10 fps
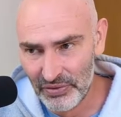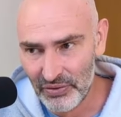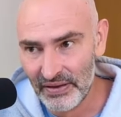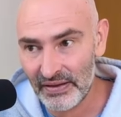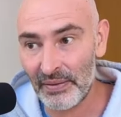so
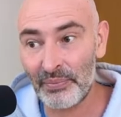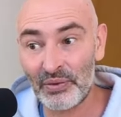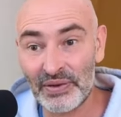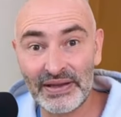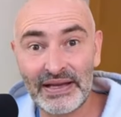that the
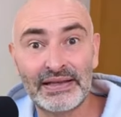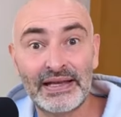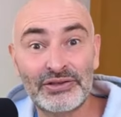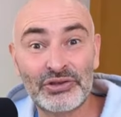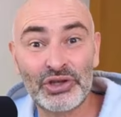opponent has
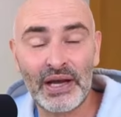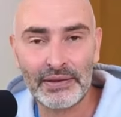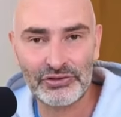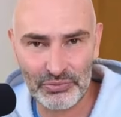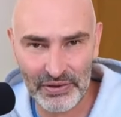less
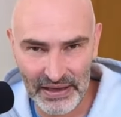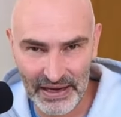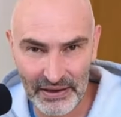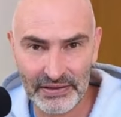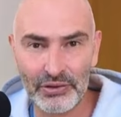chance to
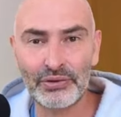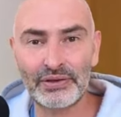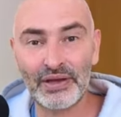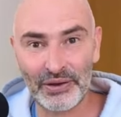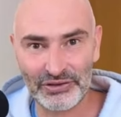attack us on the
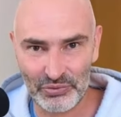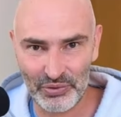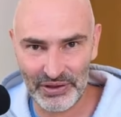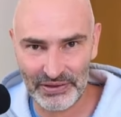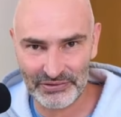dark
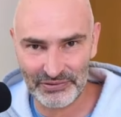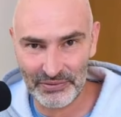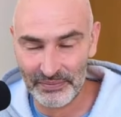squares?